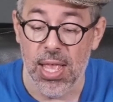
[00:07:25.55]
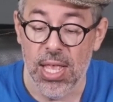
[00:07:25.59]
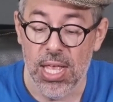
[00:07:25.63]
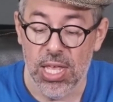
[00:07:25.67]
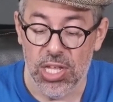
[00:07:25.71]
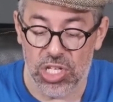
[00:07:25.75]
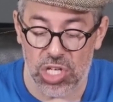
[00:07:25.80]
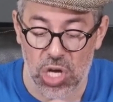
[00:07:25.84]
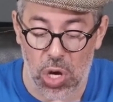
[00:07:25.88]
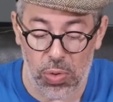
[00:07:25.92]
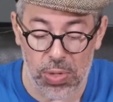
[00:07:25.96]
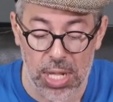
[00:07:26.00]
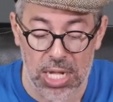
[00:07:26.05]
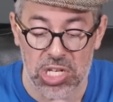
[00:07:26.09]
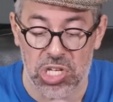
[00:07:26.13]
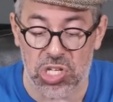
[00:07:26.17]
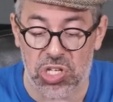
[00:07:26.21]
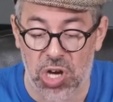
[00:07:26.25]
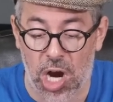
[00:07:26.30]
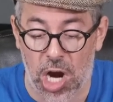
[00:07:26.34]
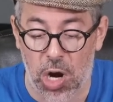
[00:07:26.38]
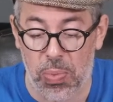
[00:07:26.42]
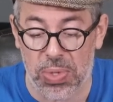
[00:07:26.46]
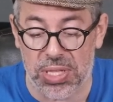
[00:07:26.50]
So let's
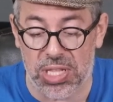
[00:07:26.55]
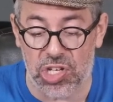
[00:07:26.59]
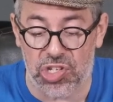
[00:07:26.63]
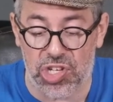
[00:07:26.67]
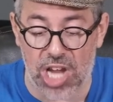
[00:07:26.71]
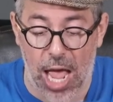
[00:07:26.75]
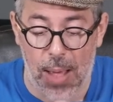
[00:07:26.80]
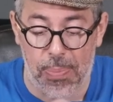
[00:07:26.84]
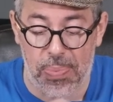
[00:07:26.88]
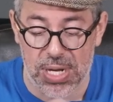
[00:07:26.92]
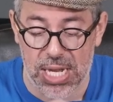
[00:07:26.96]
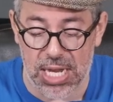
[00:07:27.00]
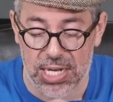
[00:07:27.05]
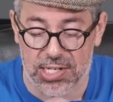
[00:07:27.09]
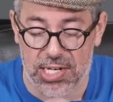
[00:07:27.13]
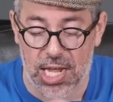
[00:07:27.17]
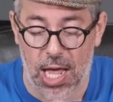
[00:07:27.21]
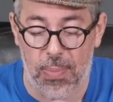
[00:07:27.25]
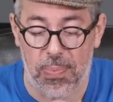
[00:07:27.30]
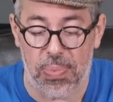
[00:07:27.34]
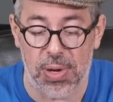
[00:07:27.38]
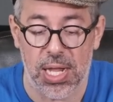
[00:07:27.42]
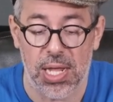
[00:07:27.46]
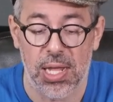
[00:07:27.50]
start with the Japanese
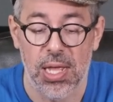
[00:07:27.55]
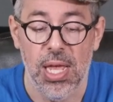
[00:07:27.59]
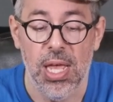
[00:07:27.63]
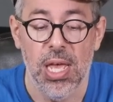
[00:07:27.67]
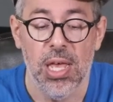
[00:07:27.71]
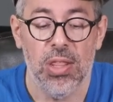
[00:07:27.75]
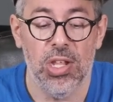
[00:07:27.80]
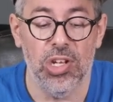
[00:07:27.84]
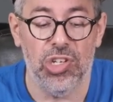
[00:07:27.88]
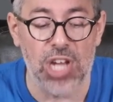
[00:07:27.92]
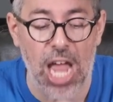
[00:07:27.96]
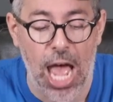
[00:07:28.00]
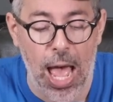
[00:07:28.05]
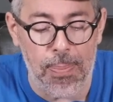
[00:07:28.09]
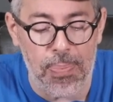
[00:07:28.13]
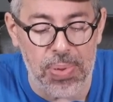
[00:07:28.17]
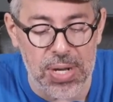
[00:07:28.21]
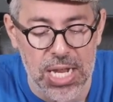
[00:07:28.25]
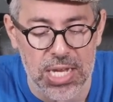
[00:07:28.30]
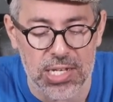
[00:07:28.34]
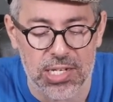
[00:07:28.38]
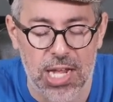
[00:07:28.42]
company. The Japanese